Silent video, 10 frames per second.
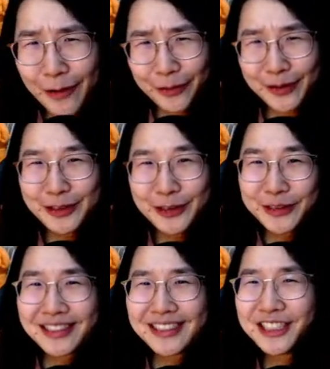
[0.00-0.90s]
should
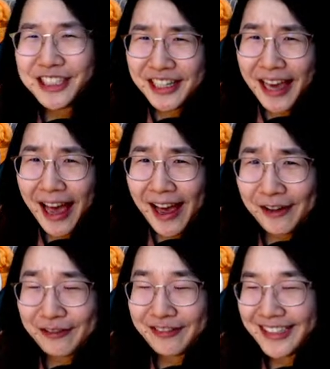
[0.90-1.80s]
she have?
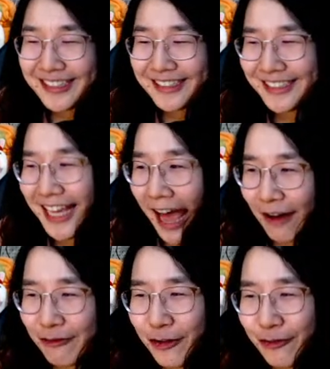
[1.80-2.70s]
Yeah,
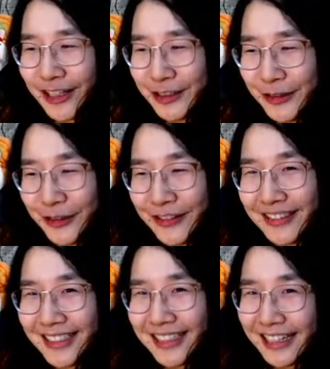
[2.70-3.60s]
feel free to
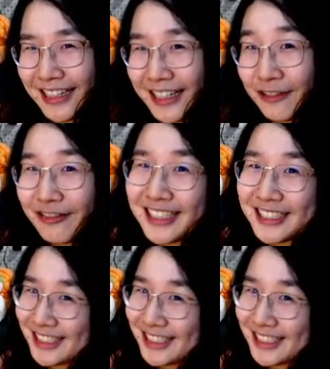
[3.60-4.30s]
leave in chat.